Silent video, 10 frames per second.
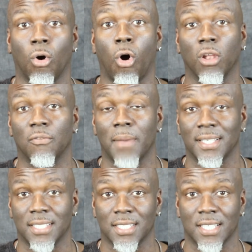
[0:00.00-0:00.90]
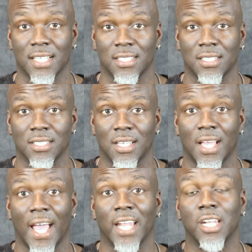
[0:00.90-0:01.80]
all of my successes.
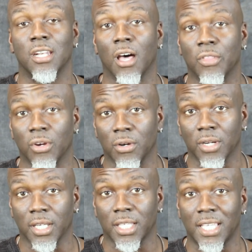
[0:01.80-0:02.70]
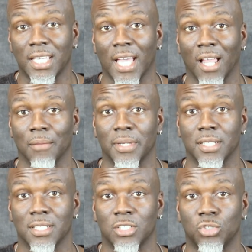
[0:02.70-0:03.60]
And another key
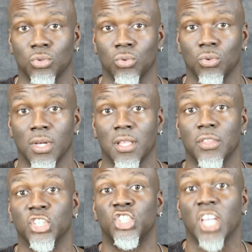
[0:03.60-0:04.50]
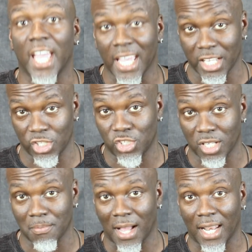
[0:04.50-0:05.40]
element to the change
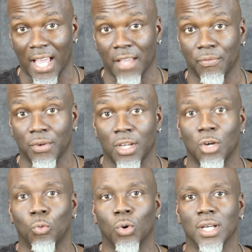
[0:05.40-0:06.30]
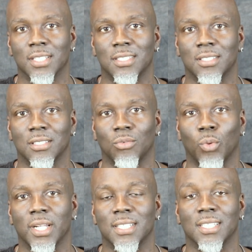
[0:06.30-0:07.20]
in my life was
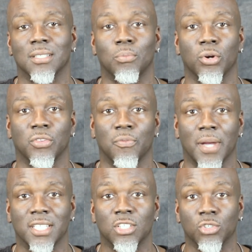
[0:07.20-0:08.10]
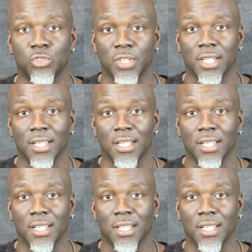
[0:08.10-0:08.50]
witnessing the birth of my children.